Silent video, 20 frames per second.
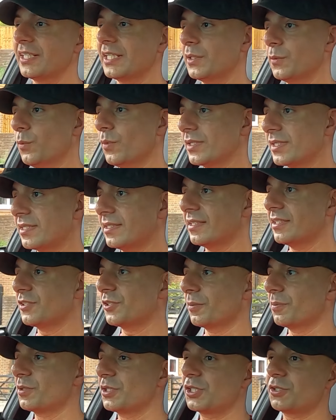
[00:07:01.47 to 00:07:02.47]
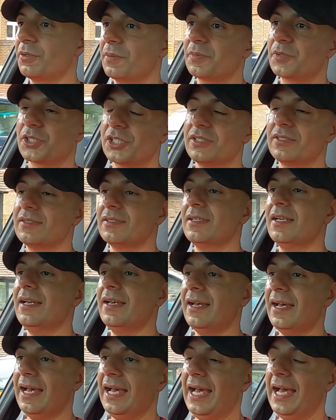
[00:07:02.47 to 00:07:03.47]
it. It wasn't in the job description,
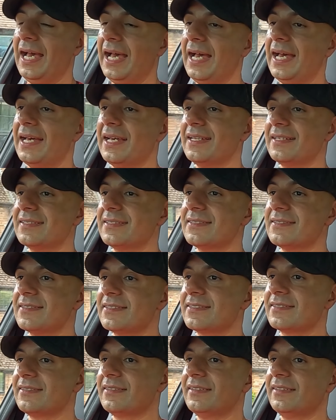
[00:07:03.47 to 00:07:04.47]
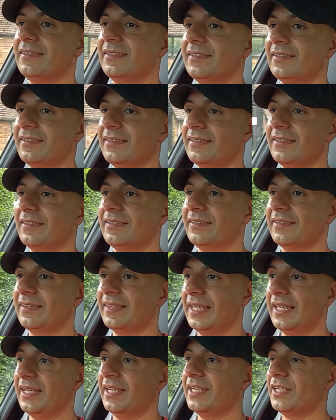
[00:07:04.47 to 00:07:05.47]
and
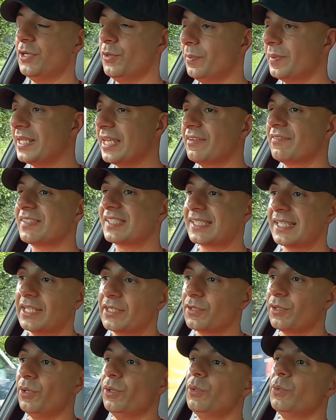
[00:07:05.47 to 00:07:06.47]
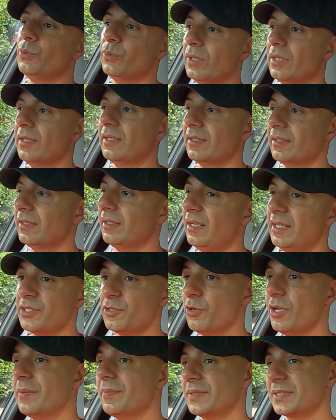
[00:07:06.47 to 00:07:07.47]
nobody ever said, "Oh, are
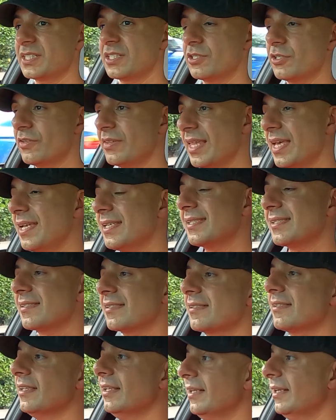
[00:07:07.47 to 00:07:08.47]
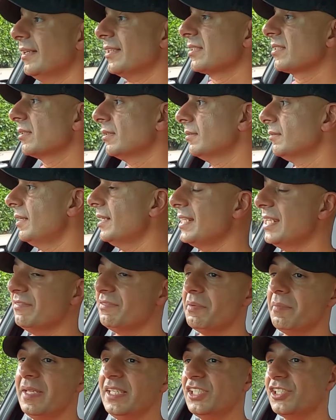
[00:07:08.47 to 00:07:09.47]
you able to do this?" So I
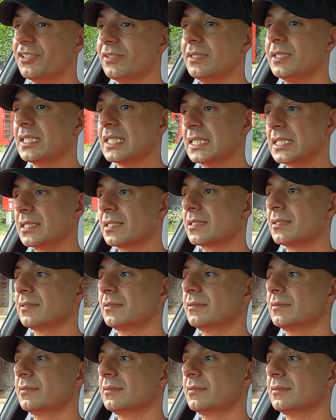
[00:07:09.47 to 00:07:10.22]
never mentioned it.